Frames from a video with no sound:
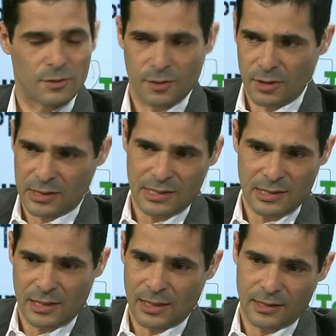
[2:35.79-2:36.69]
So this
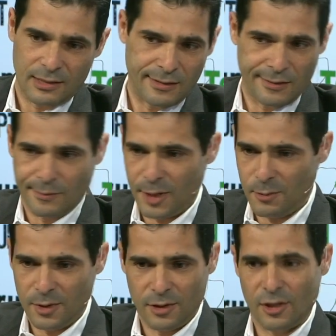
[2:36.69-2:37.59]
is like the
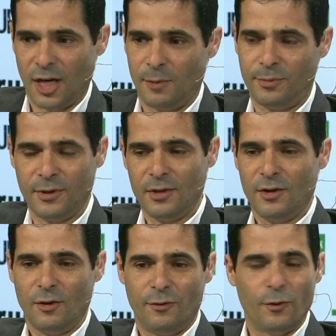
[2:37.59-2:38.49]
maybe top
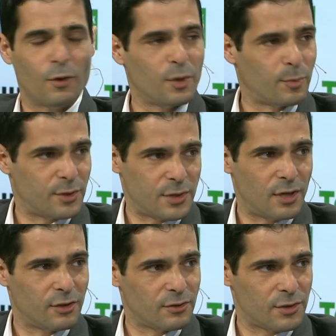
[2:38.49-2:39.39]

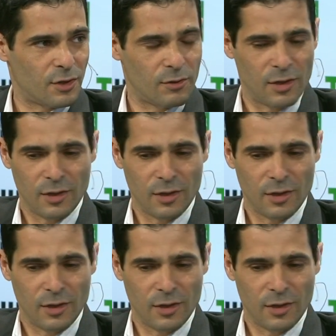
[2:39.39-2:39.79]
40% or so